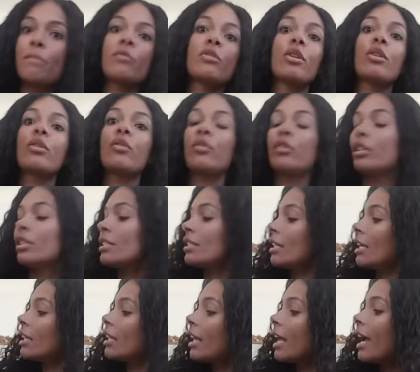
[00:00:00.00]
So the first
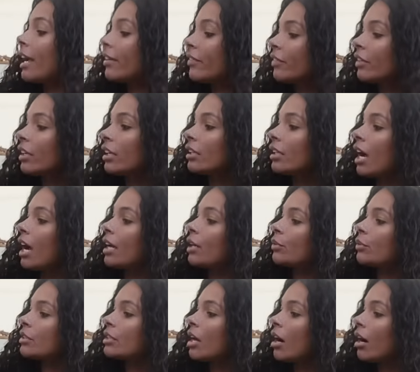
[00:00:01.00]
thing that I figured I
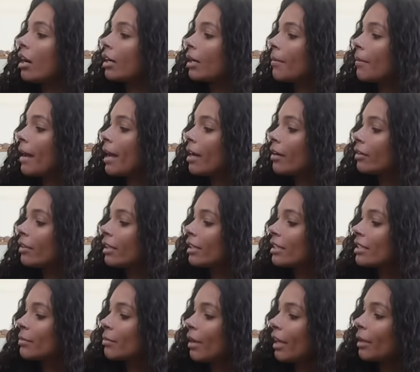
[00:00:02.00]
would talk about
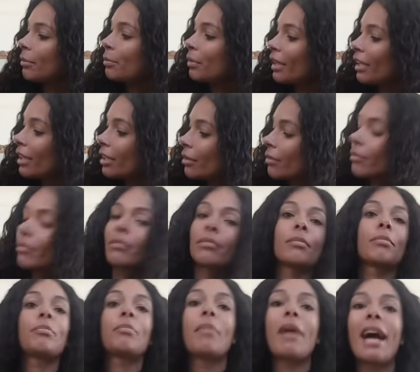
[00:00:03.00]
is my big
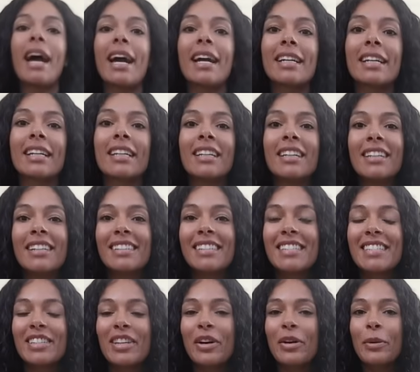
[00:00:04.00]
pack.
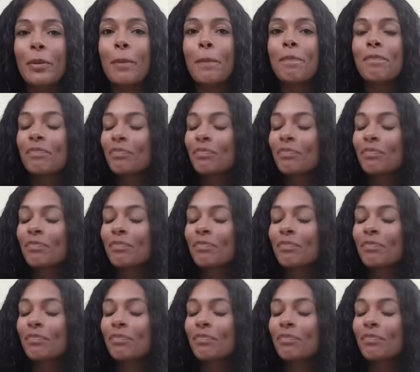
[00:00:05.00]
So